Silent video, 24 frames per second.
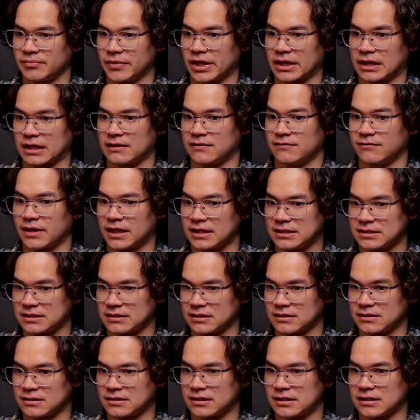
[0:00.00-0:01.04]
like
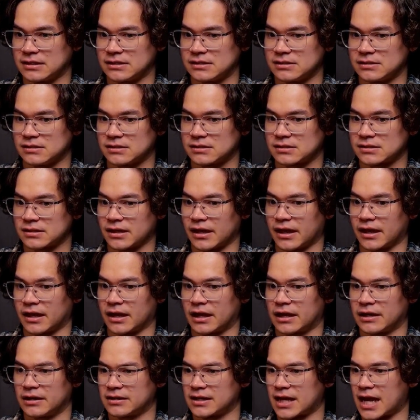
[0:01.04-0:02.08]
inventing things
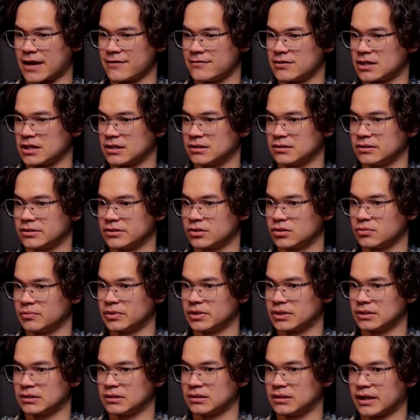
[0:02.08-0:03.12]
and having a little
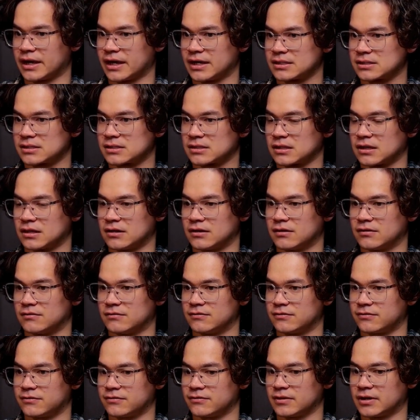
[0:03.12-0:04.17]
bit less
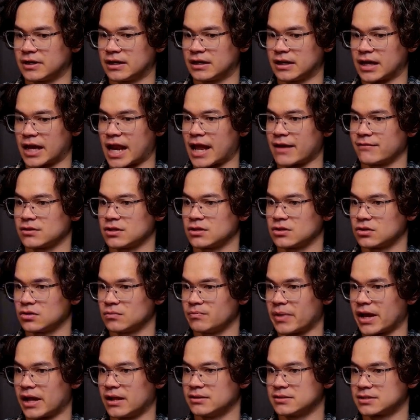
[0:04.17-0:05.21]
of, and having a
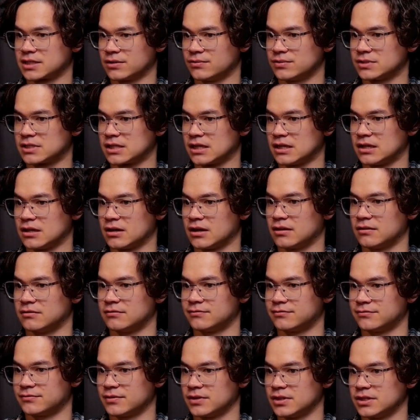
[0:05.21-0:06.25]
good balance, I would say,
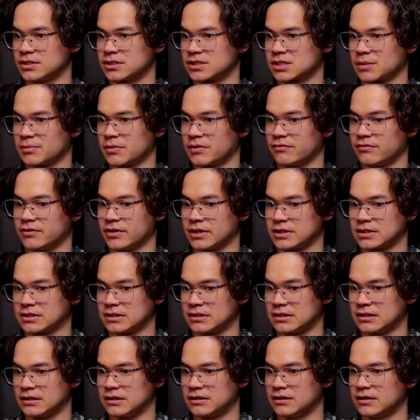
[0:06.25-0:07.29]
of some of like
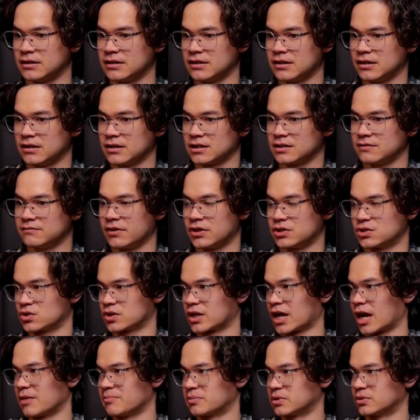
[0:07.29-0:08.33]
the
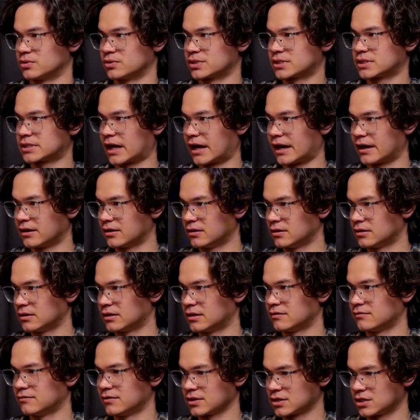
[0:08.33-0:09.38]
venture capital
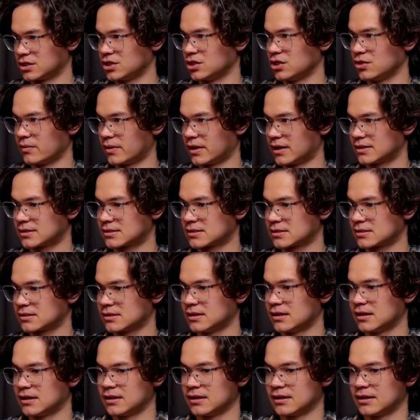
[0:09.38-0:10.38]
style of like the US,